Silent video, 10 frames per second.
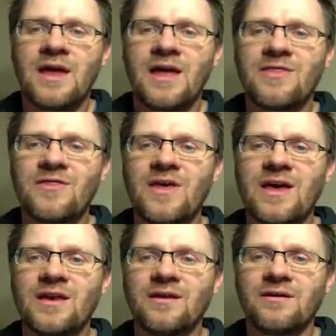And
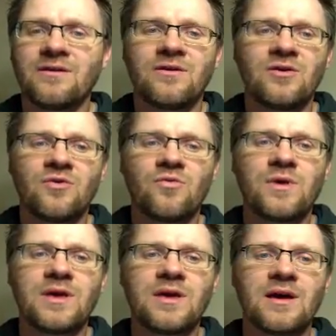then
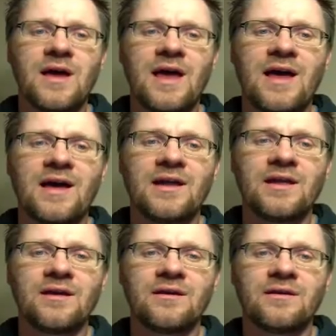we
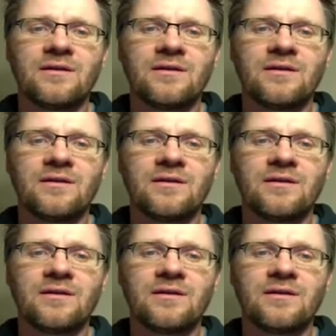add